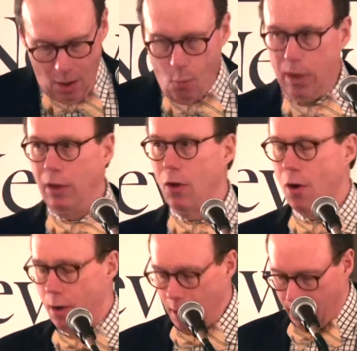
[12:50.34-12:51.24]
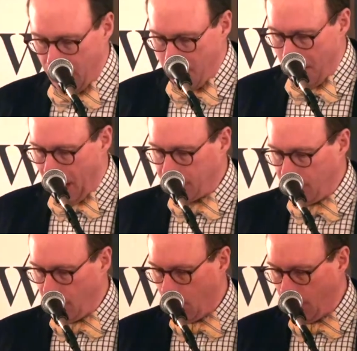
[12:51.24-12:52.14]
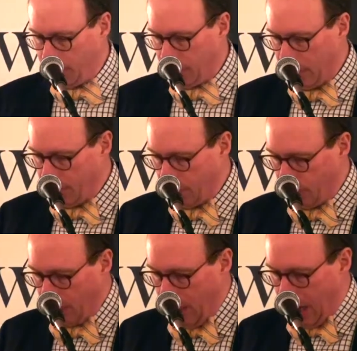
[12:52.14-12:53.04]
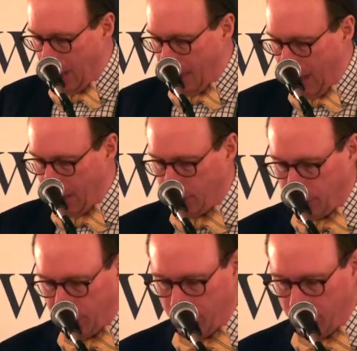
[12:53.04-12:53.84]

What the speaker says: We learn that Ambassador Chris Stevens and the heads of some